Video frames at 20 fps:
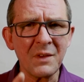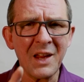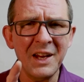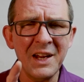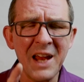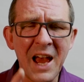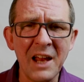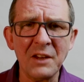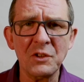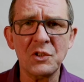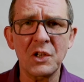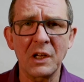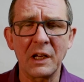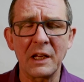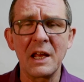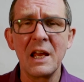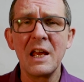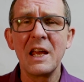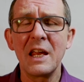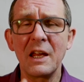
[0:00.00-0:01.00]
And
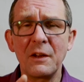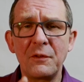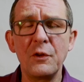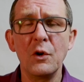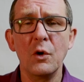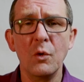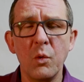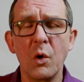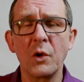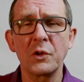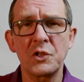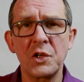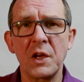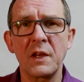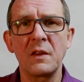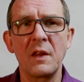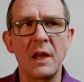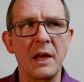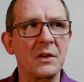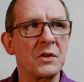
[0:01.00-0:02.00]
actually, if you're
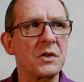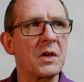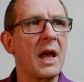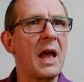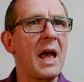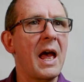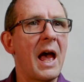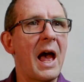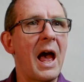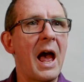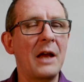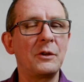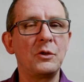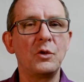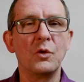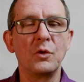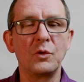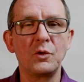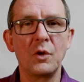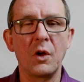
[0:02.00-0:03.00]
watching this and
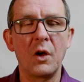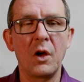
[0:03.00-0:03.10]
you're